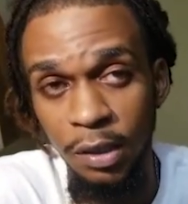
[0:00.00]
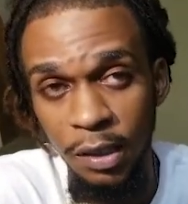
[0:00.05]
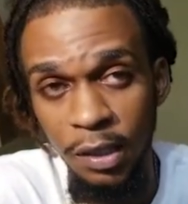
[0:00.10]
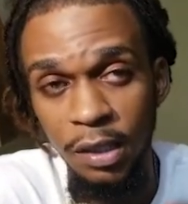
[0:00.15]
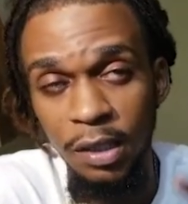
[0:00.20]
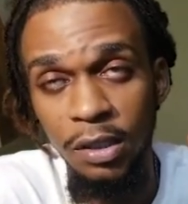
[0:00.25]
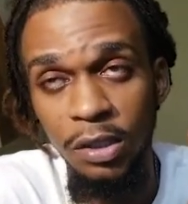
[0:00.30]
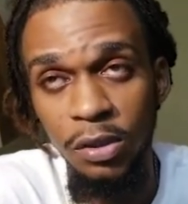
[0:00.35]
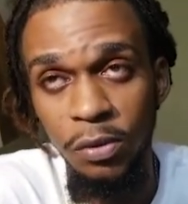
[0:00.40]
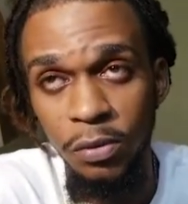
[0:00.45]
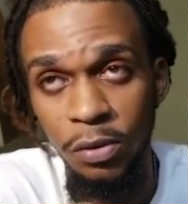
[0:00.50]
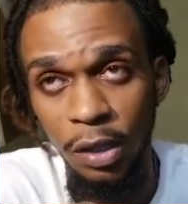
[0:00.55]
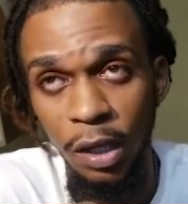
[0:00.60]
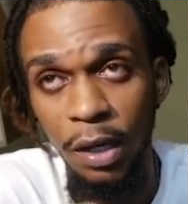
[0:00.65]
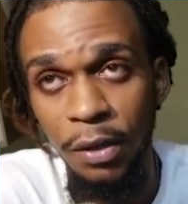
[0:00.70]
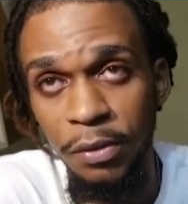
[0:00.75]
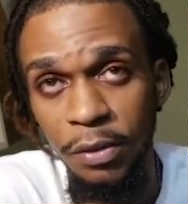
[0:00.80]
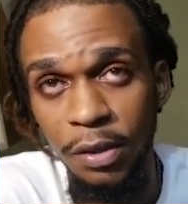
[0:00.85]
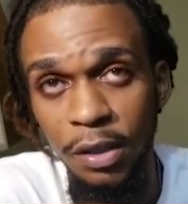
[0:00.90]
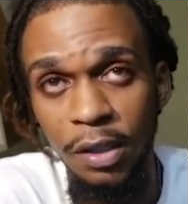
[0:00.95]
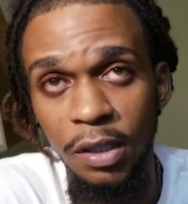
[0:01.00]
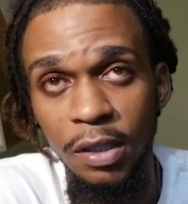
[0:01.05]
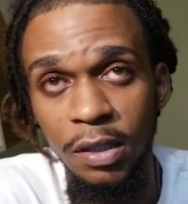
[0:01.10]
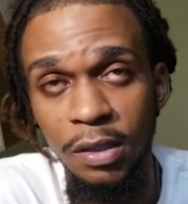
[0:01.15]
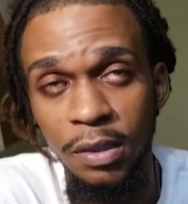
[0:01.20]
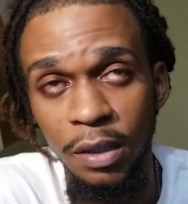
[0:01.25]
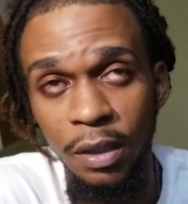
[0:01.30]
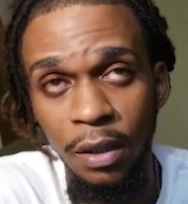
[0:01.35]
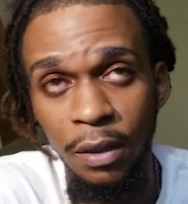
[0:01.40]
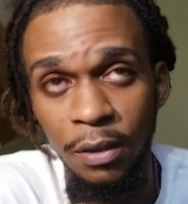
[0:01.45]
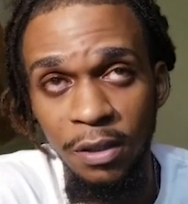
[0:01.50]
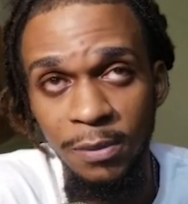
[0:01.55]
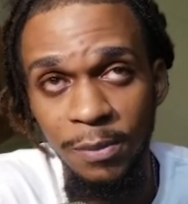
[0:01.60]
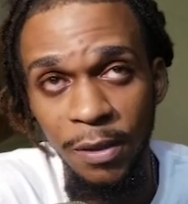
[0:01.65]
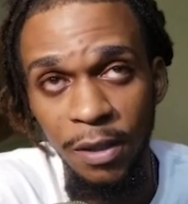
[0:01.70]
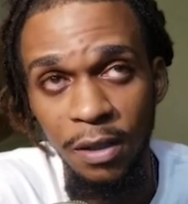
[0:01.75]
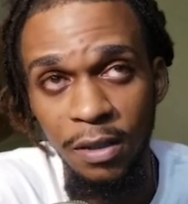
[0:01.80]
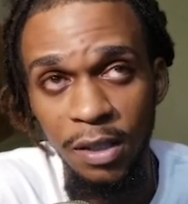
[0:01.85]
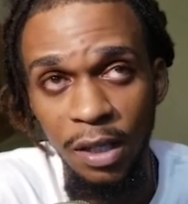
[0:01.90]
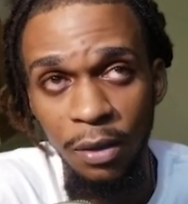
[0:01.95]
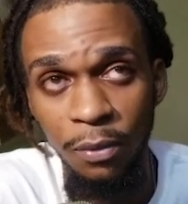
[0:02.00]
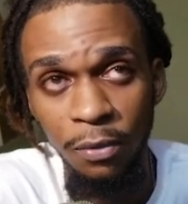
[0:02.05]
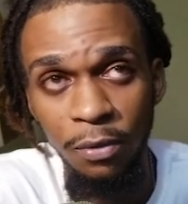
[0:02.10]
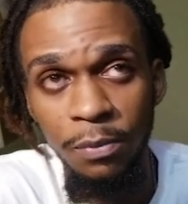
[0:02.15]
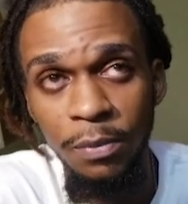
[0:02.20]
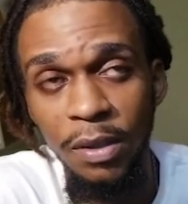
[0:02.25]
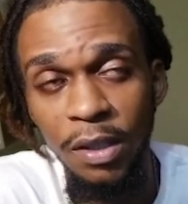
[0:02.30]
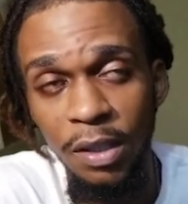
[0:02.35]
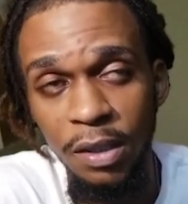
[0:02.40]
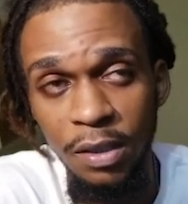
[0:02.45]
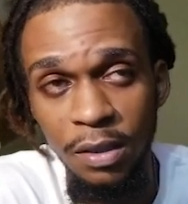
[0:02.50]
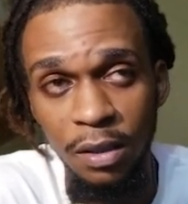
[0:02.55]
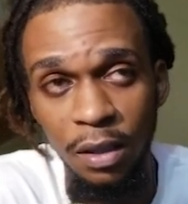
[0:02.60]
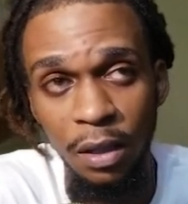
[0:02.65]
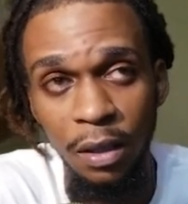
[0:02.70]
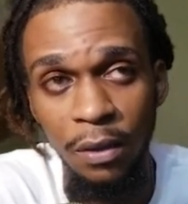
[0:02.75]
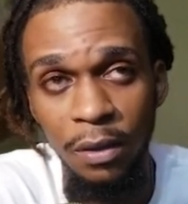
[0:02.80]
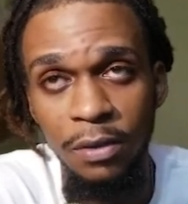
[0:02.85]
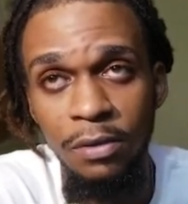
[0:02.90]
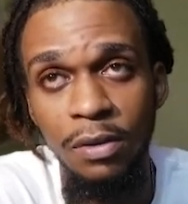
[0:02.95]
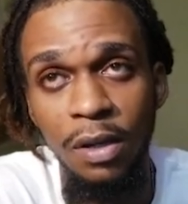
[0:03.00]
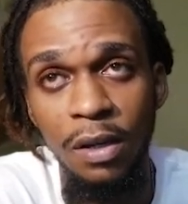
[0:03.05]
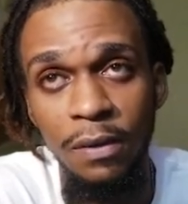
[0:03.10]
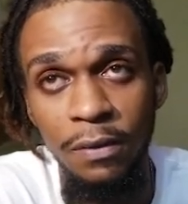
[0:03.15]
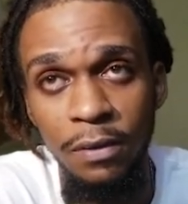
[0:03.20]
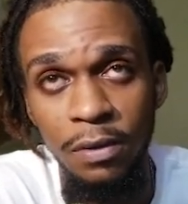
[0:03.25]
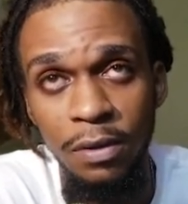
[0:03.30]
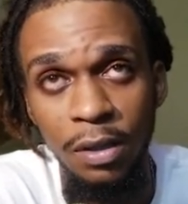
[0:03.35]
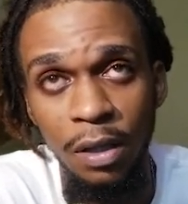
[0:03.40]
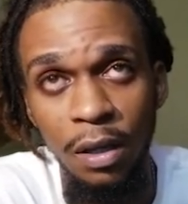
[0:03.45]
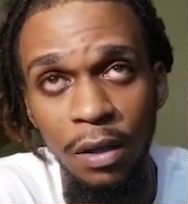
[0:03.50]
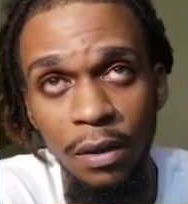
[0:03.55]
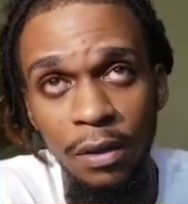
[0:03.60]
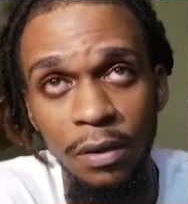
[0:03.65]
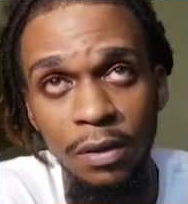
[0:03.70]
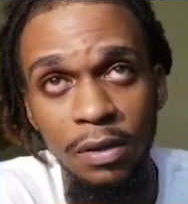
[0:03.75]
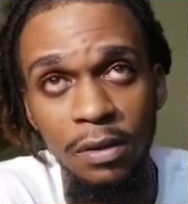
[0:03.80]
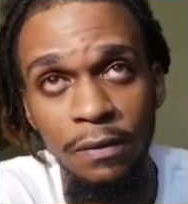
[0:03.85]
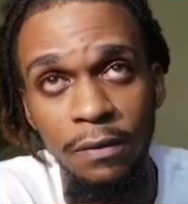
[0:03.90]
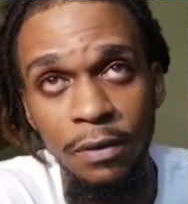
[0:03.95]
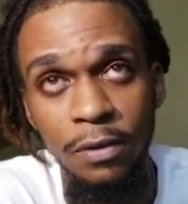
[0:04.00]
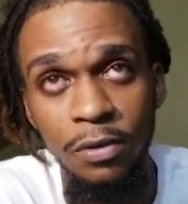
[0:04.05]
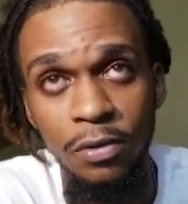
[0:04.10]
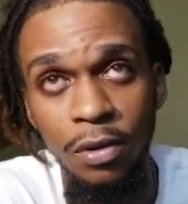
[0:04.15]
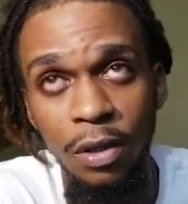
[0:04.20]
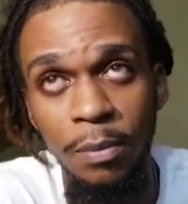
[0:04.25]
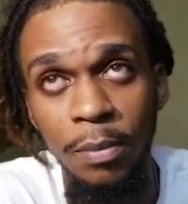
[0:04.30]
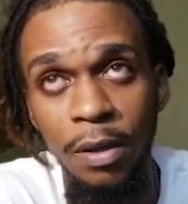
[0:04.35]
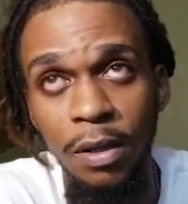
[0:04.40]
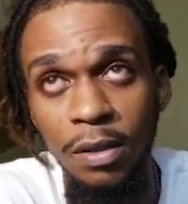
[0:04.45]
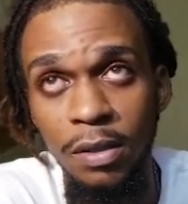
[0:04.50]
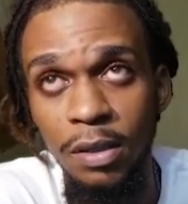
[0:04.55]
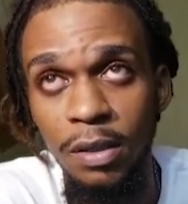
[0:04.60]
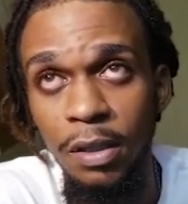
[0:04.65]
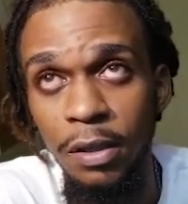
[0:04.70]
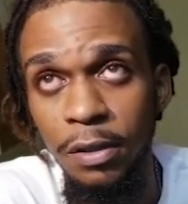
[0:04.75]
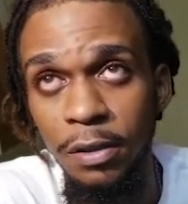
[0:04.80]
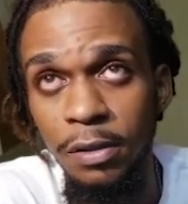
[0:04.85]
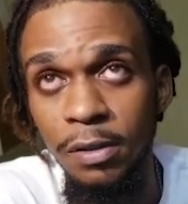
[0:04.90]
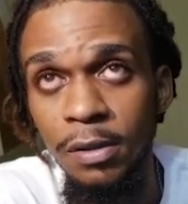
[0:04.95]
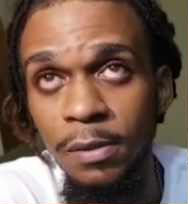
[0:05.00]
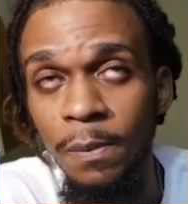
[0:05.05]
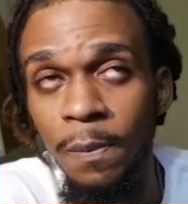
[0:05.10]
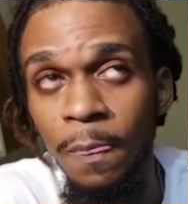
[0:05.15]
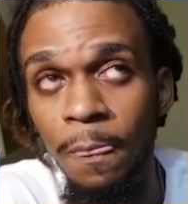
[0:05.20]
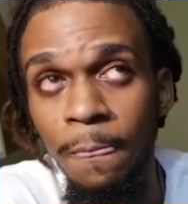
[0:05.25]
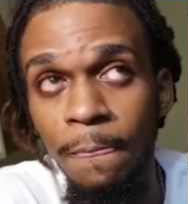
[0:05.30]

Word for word: leading you to how you can install this because I won't be installing the drivers on this virtual box here.